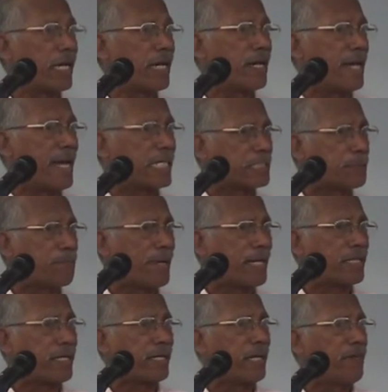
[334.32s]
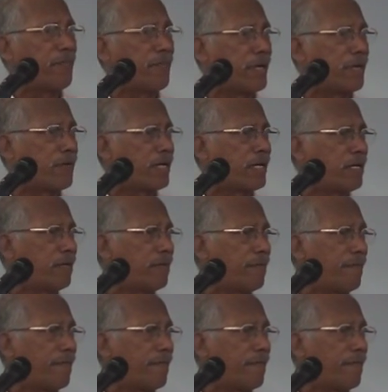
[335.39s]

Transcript: can expect infantry